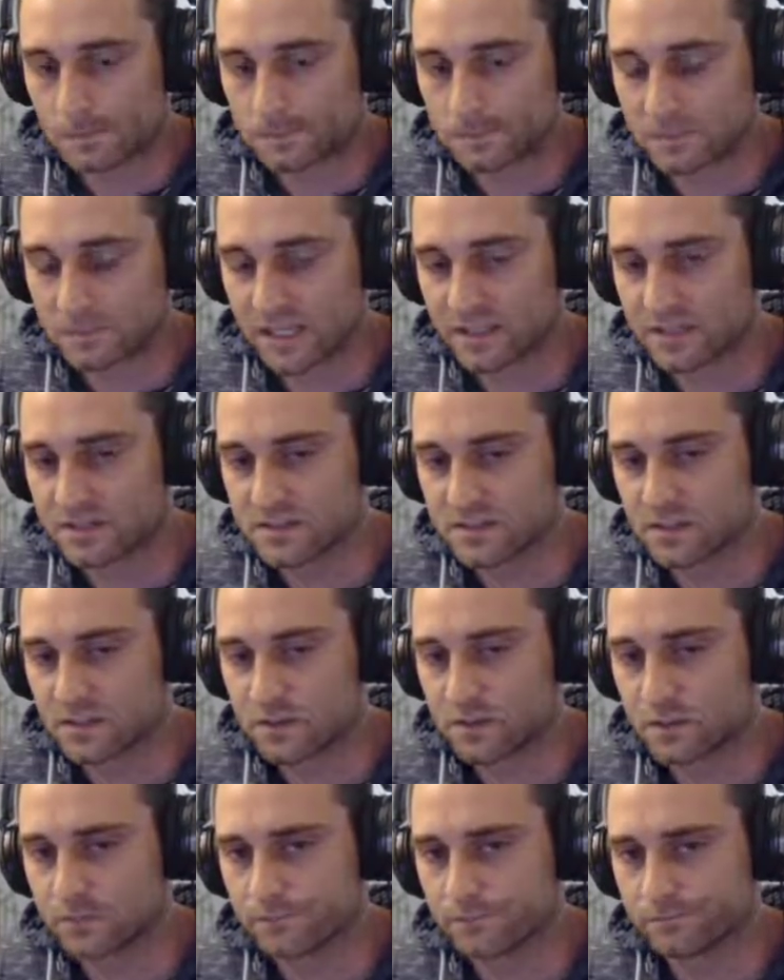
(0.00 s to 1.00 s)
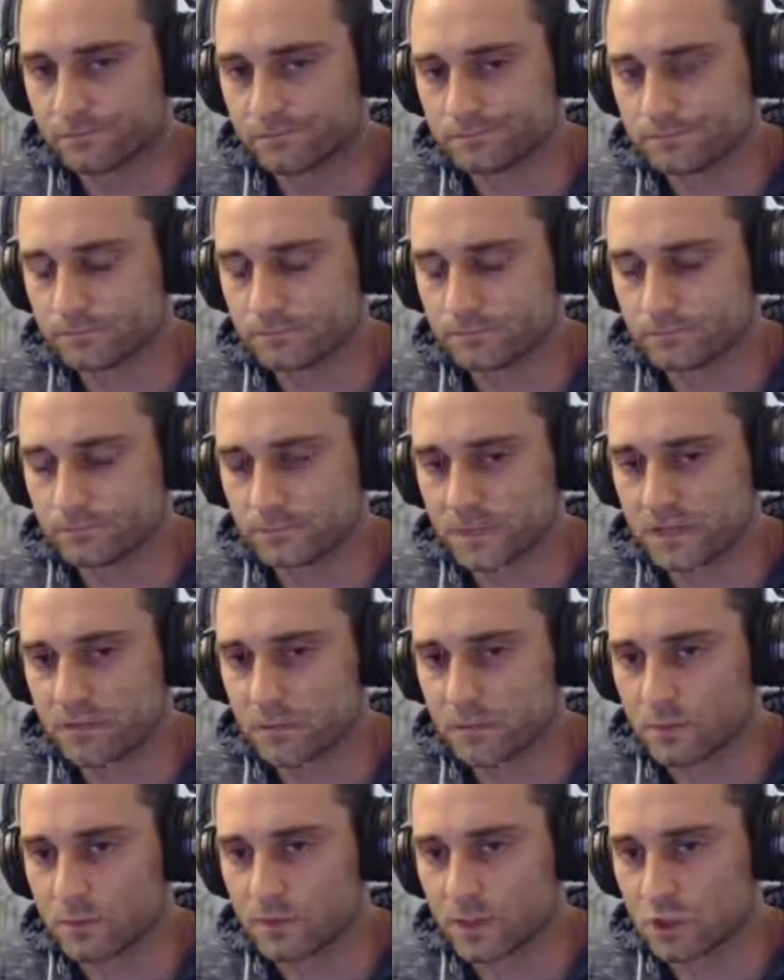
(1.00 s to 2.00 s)
I'd consider if
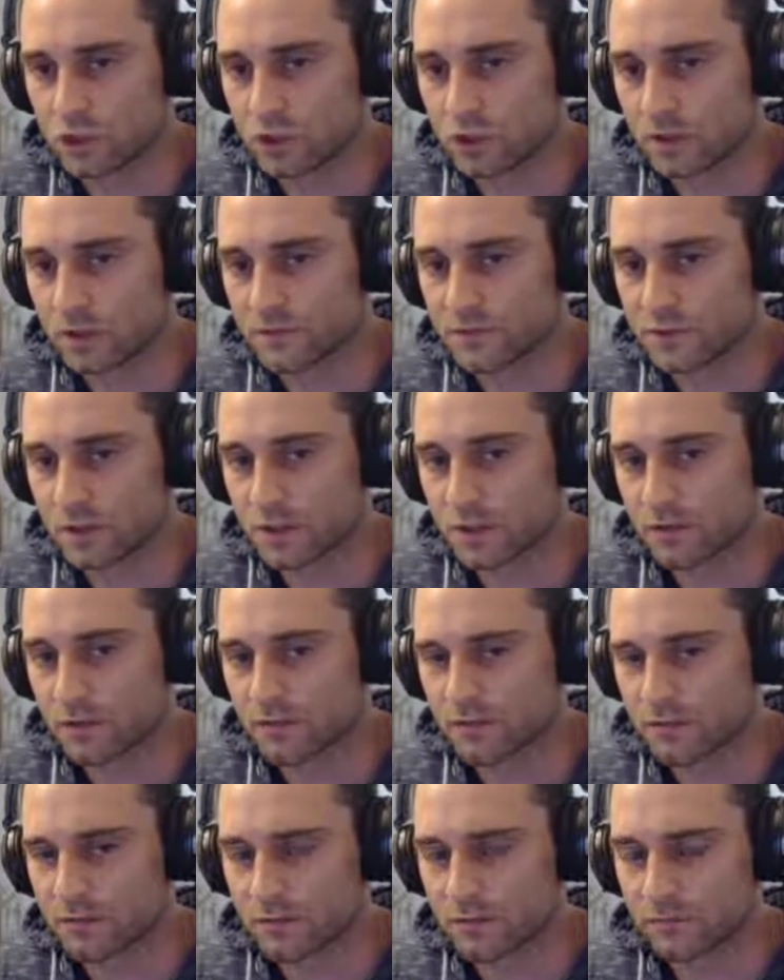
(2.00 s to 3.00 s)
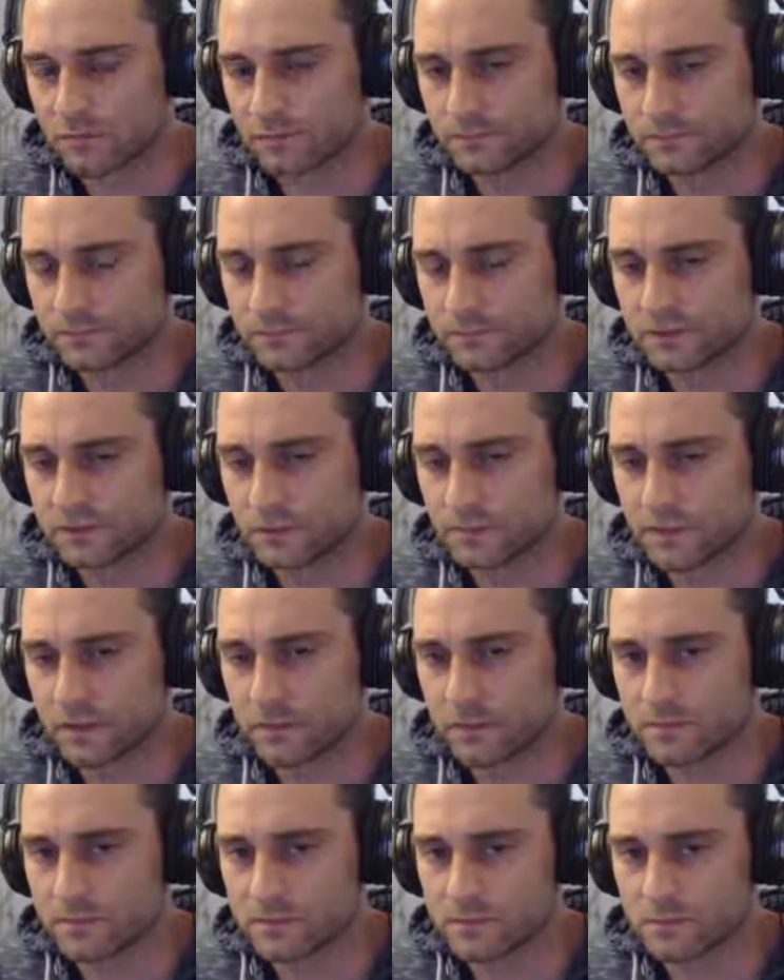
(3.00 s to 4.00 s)
it went like shove, shove.
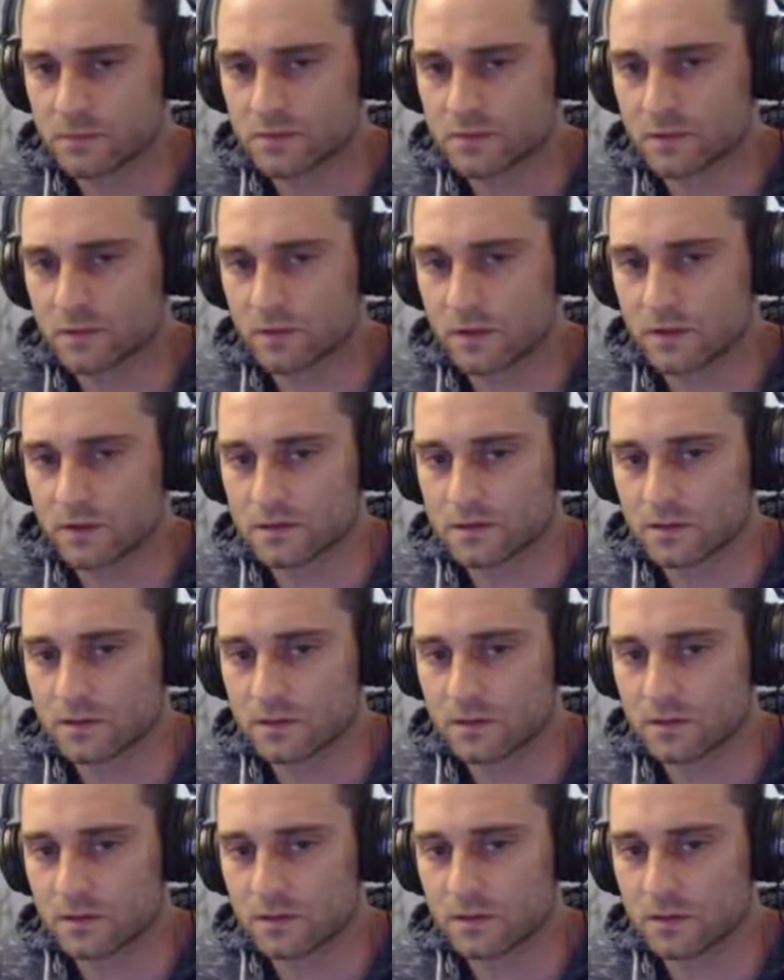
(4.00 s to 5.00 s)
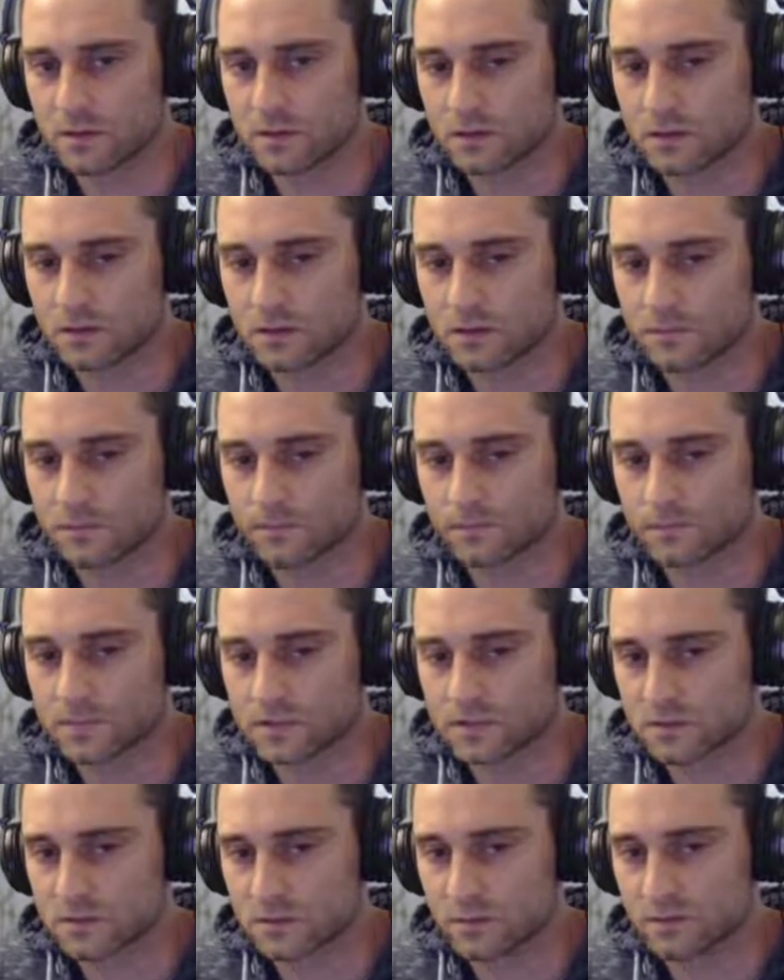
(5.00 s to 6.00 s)
Sometimes with some hands I'd be getting in there. This
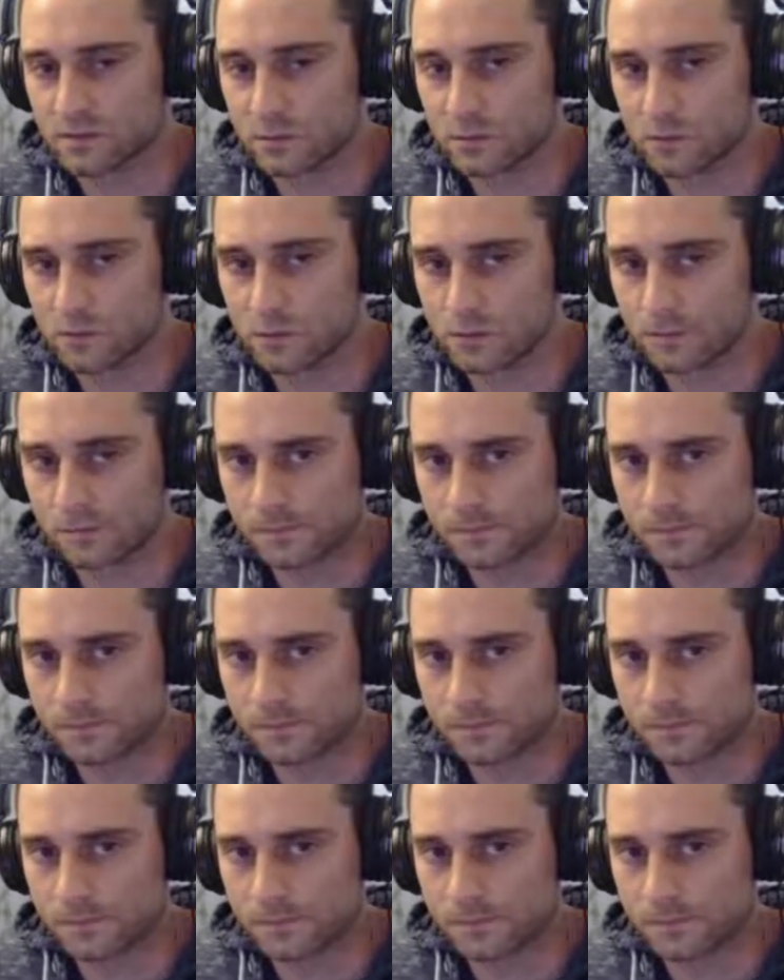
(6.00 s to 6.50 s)
is going to be a fold.